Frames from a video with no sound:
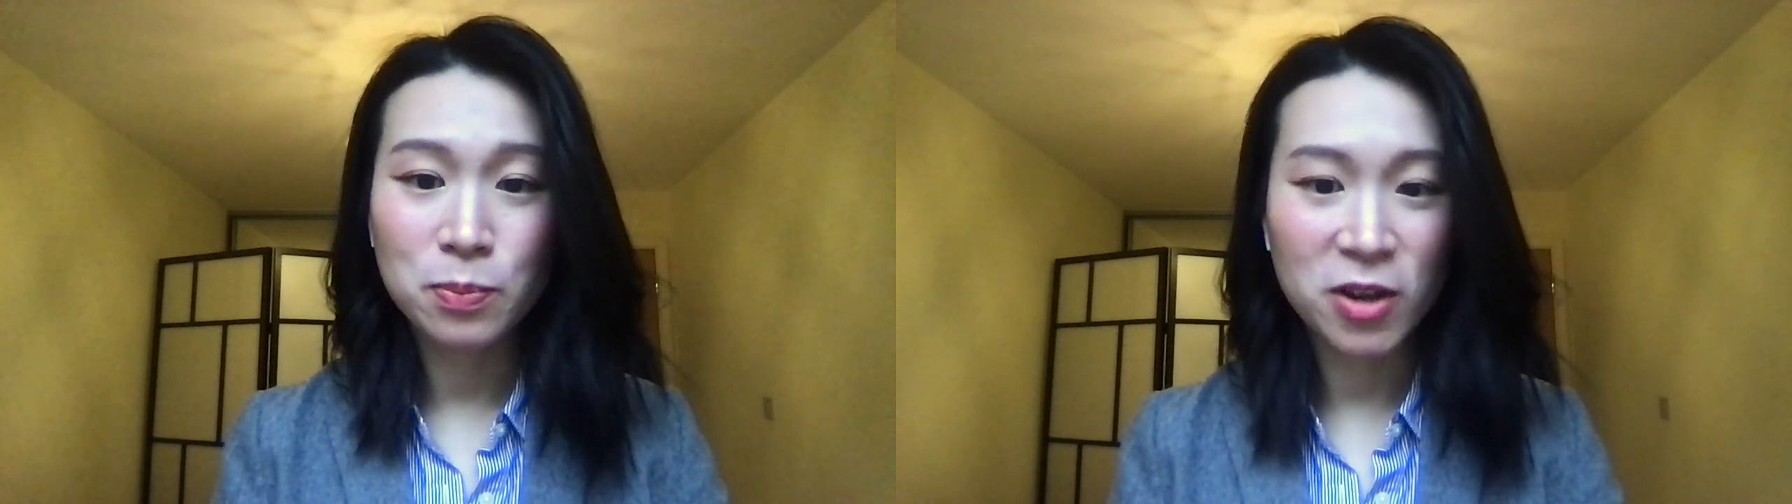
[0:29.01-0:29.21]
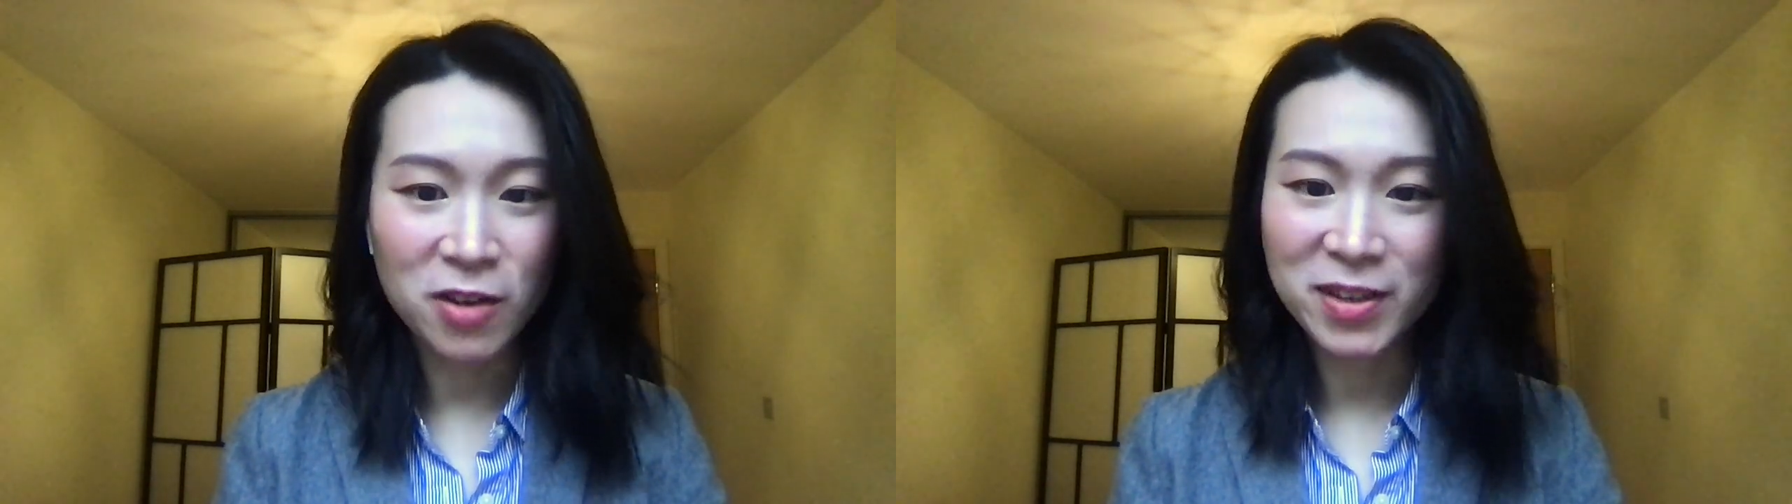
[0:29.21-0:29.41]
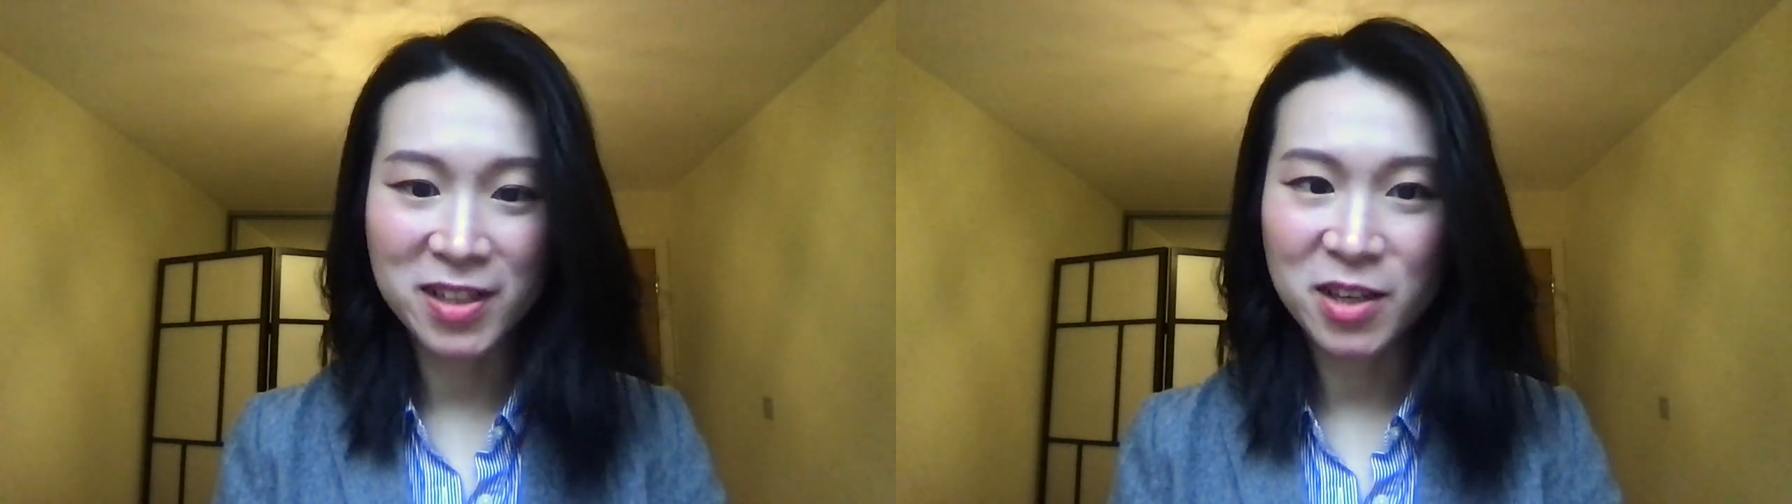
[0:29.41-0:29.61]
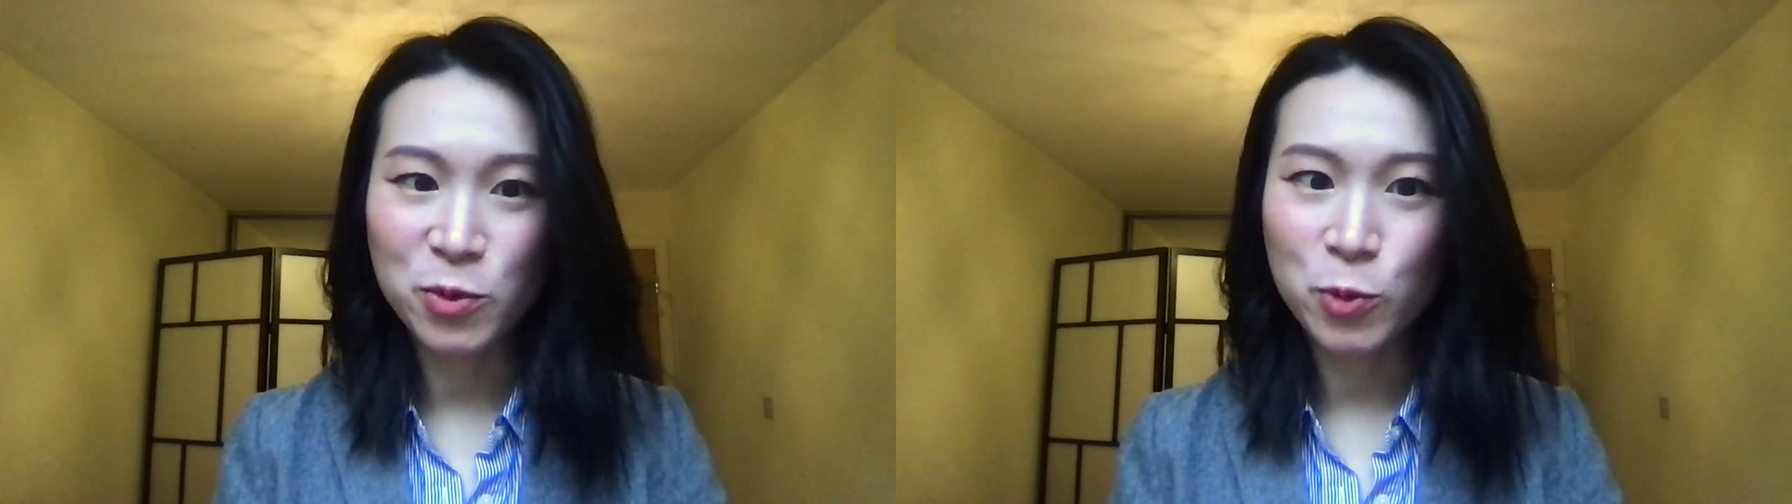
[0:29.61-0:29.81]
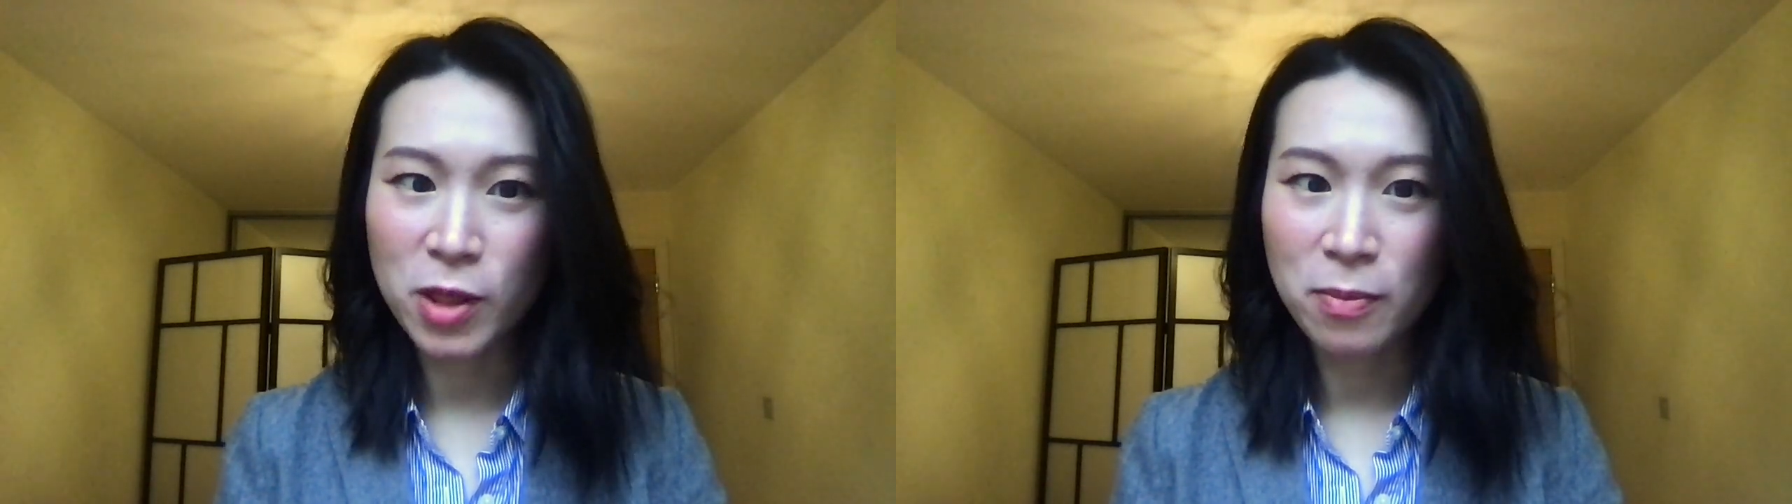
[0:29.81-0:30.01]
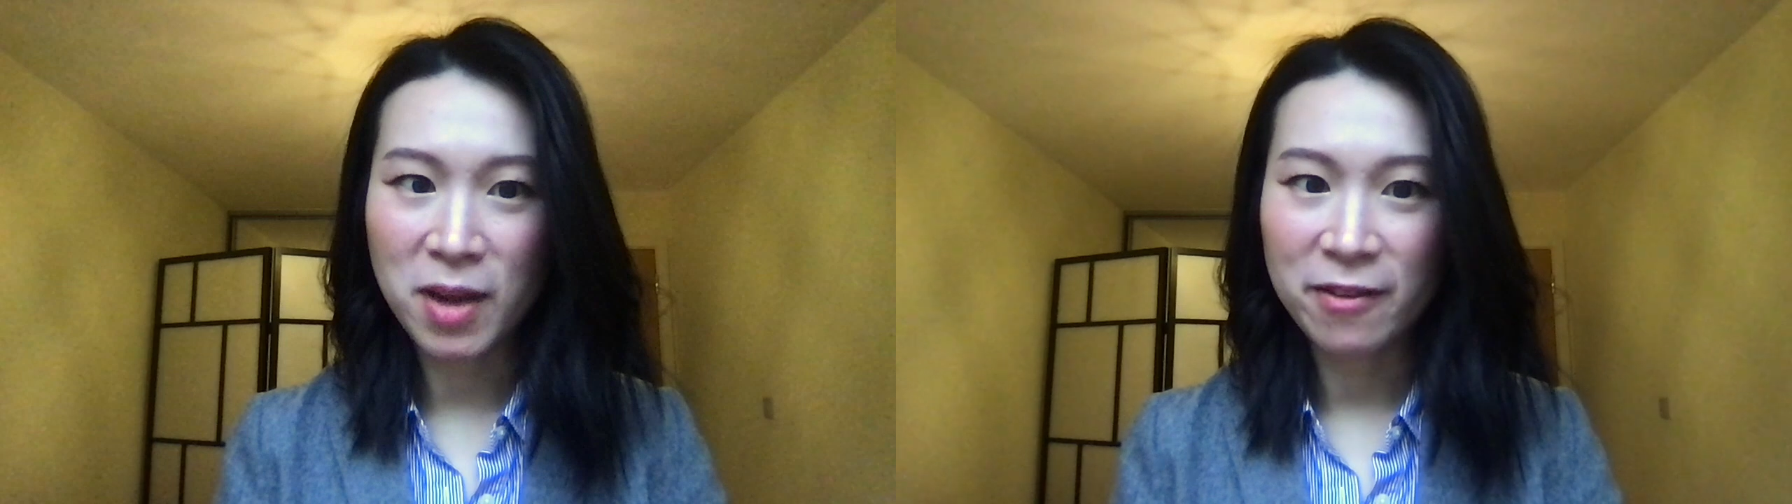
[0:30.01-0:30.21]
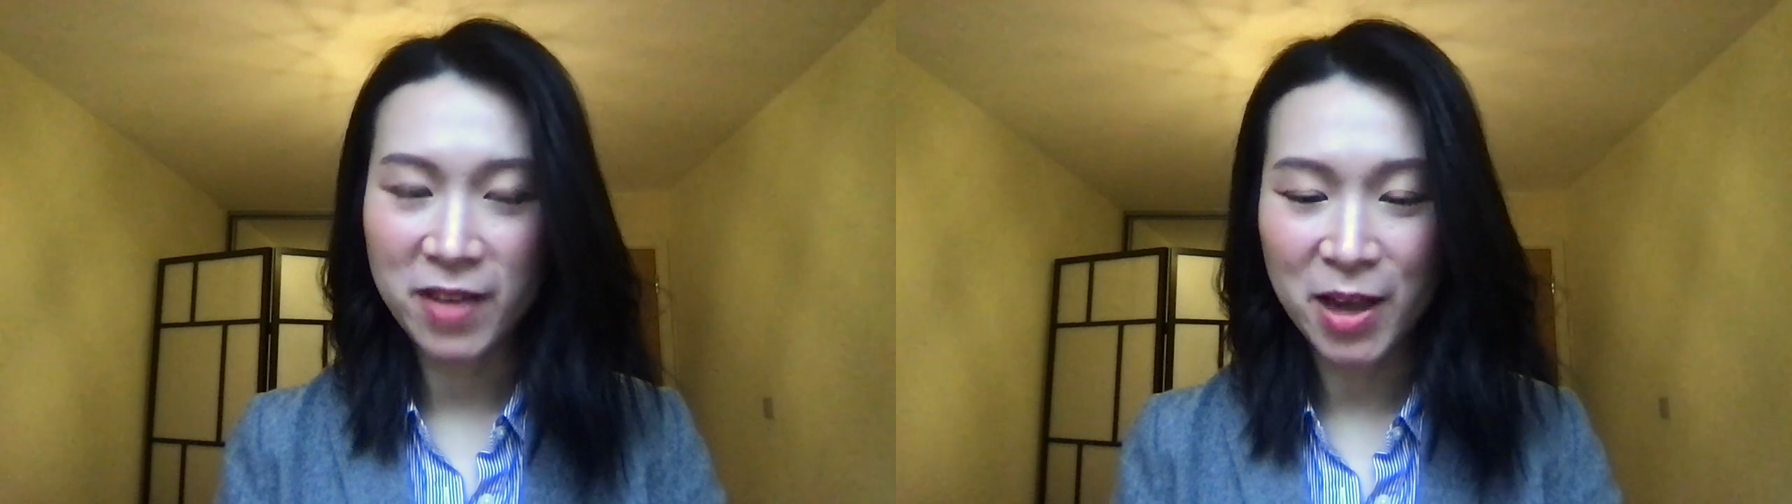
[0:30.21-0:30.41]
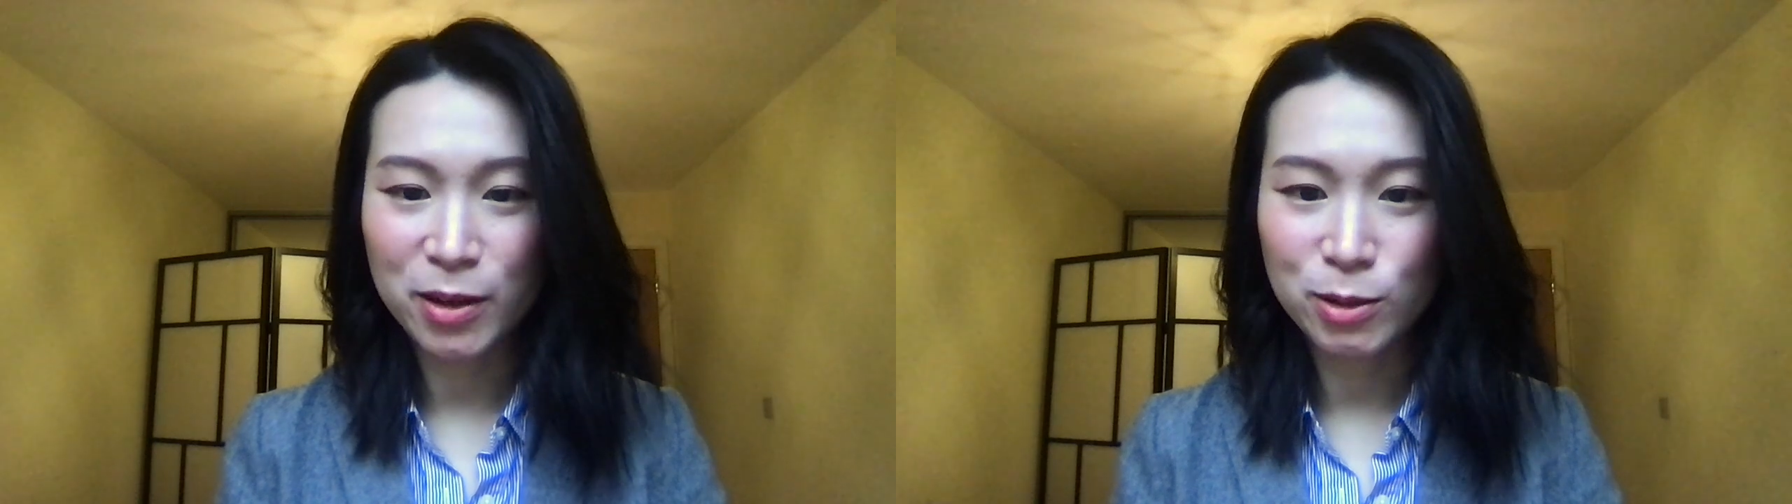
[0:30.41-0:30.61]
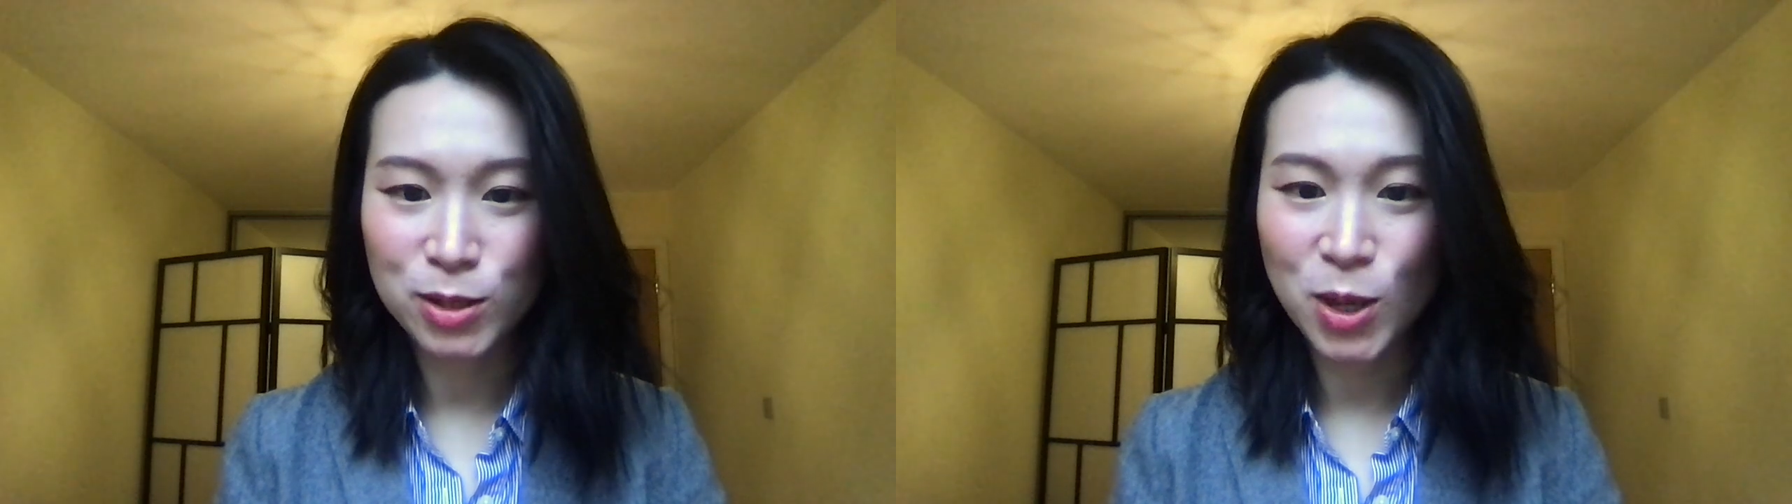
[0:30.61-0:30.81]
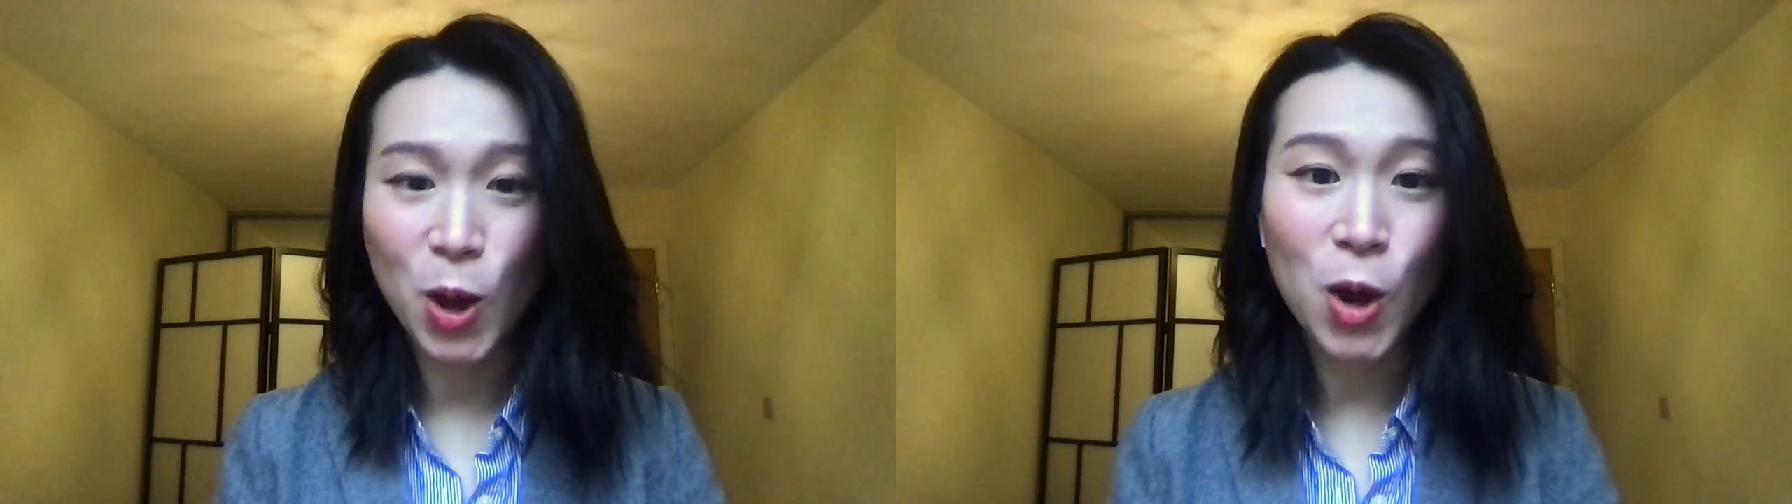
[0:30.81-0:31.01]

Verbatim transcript: perfectly with my values,